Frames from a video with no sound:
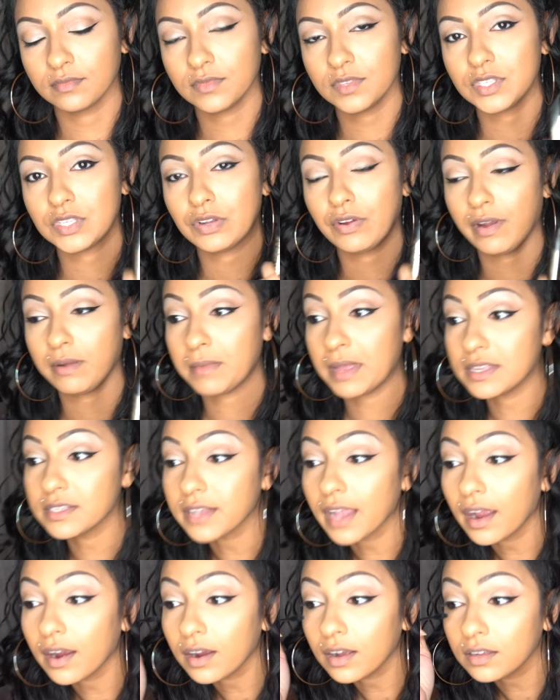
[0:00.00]
It's a great
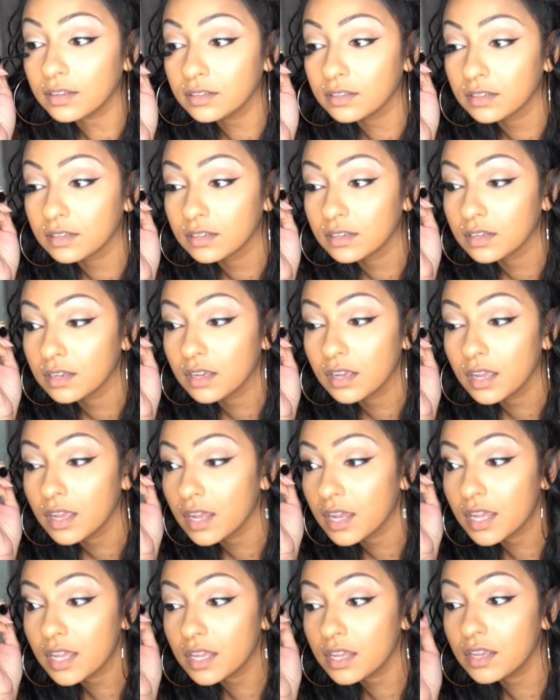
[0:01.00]
mascara.
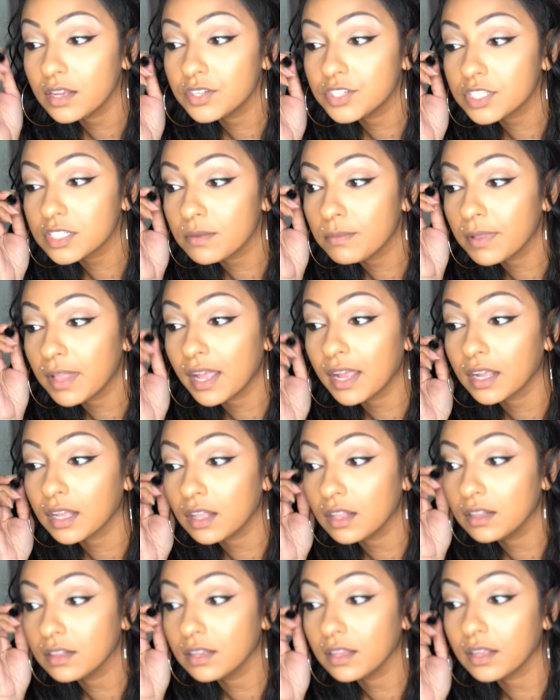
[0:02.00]
And just applying
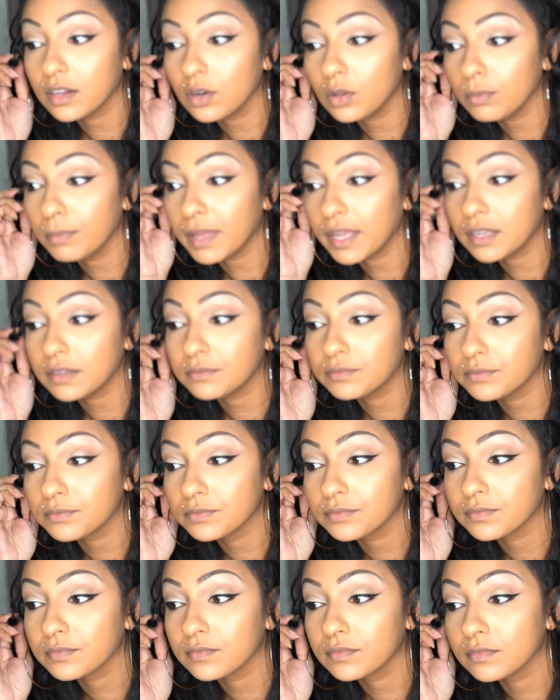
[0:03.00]
a little bit.
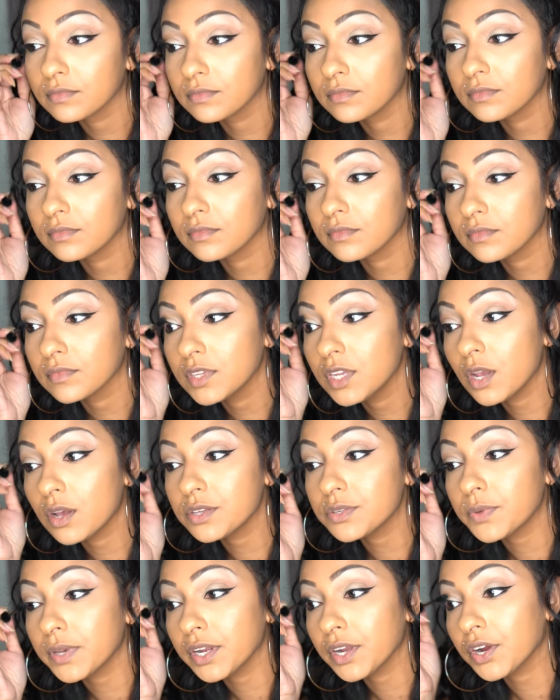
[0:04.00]
You
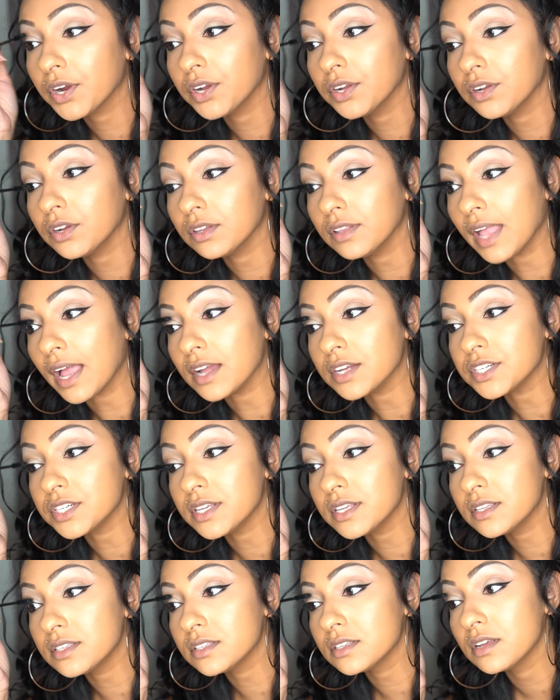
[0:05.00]
always want to curl your
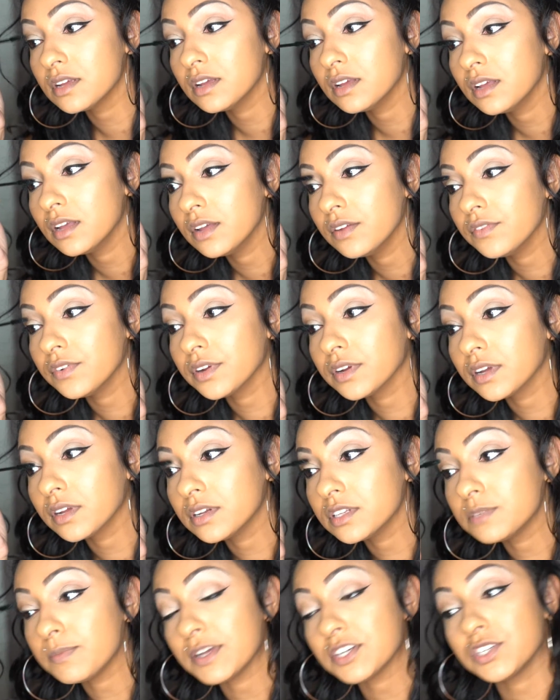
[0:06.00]
lashes,
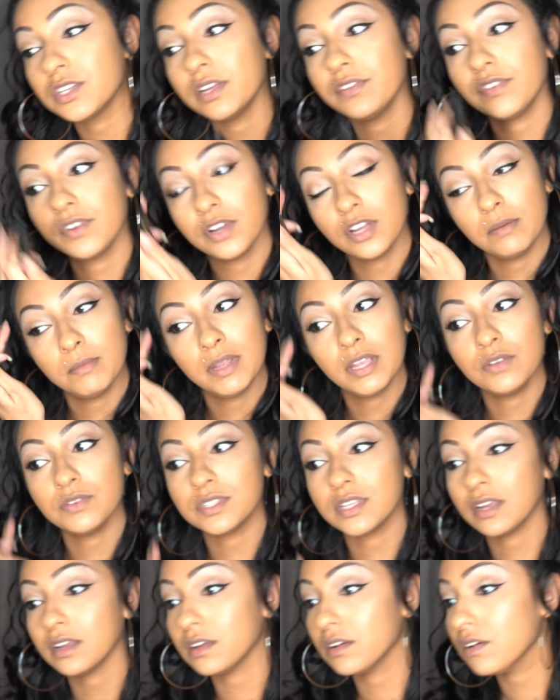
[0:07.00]
especially if you're going to be
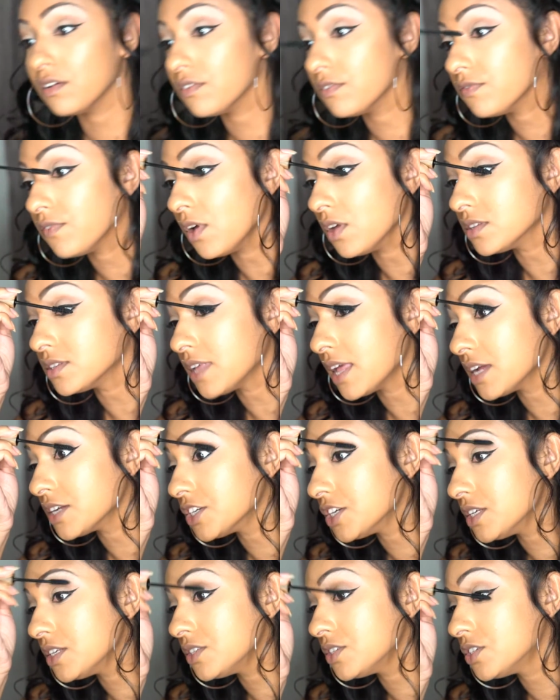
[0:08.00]
using false
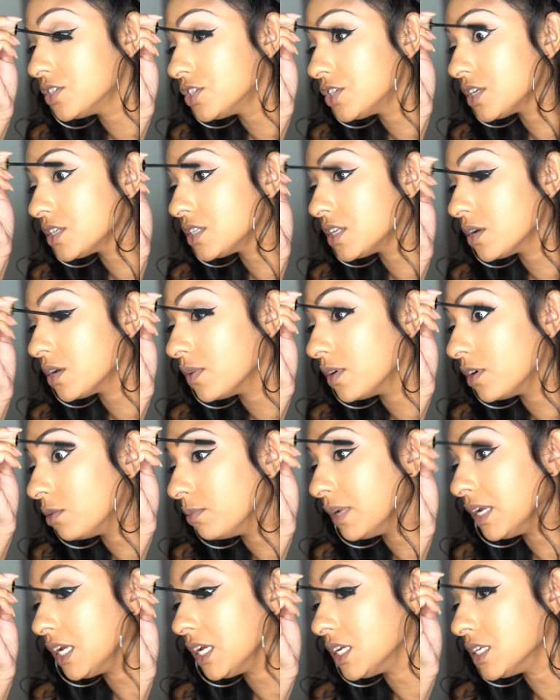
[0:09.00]
lashes, just it'll
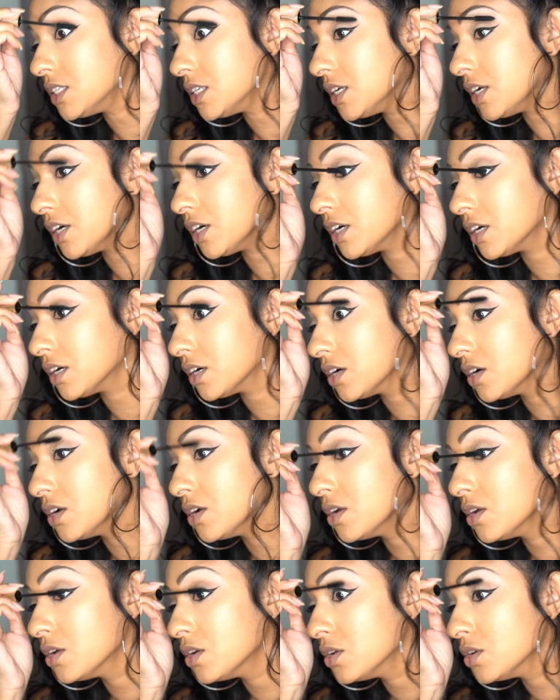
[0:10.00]
be easier
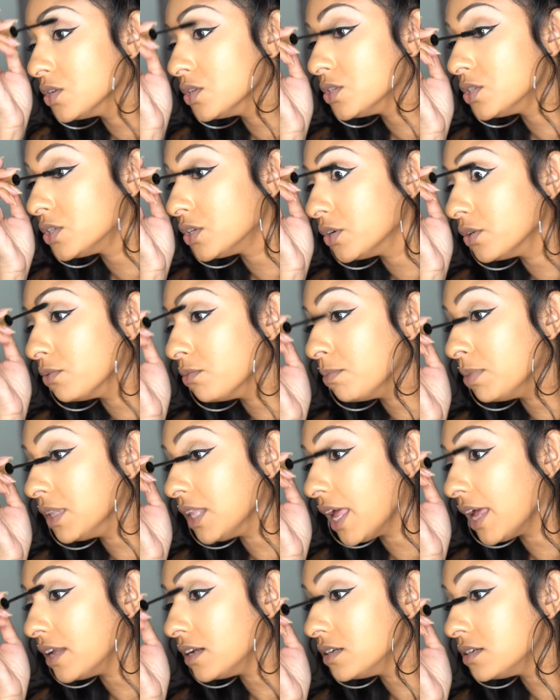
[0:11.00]
to
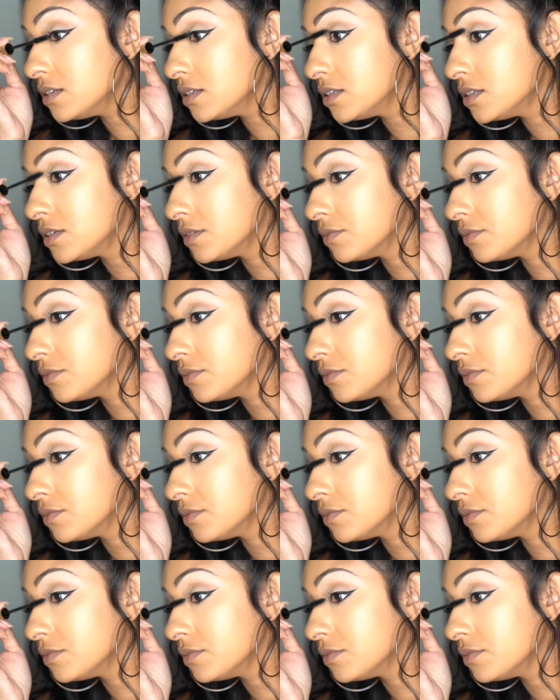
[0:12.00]
blend.